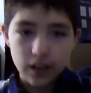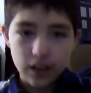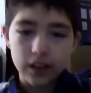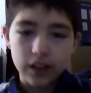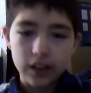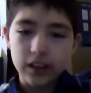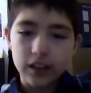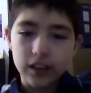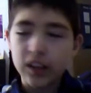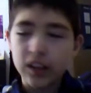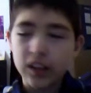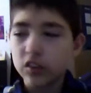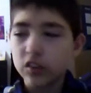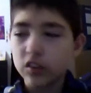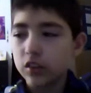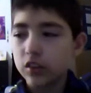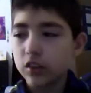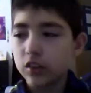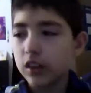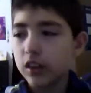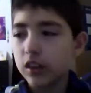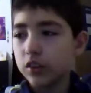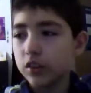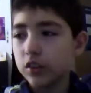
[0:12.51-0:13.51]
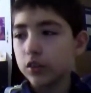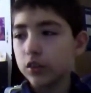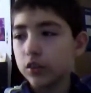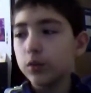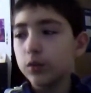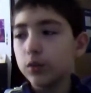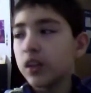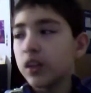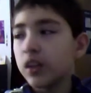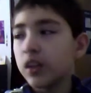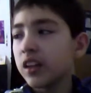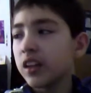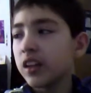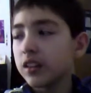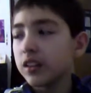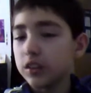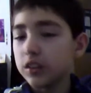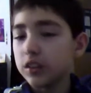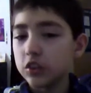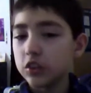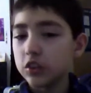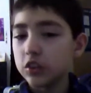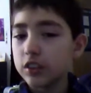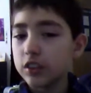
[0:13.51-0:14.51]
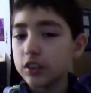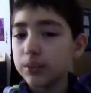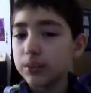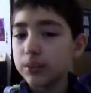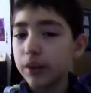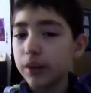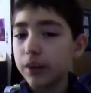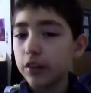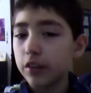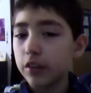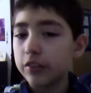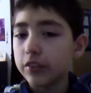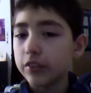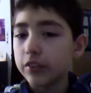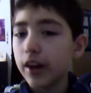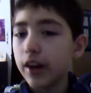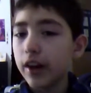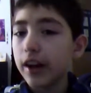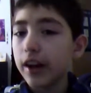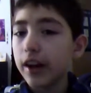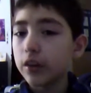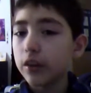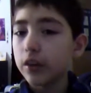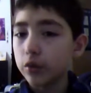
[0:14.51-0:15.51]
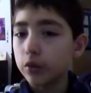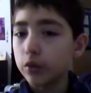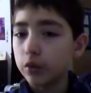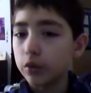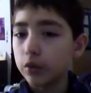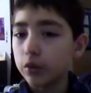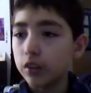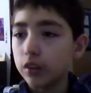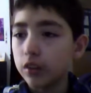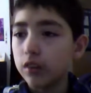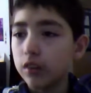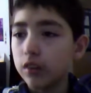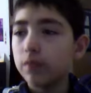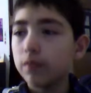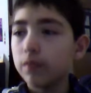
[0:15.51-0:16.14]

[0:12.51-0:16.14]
Hi guys, as you can see by the title,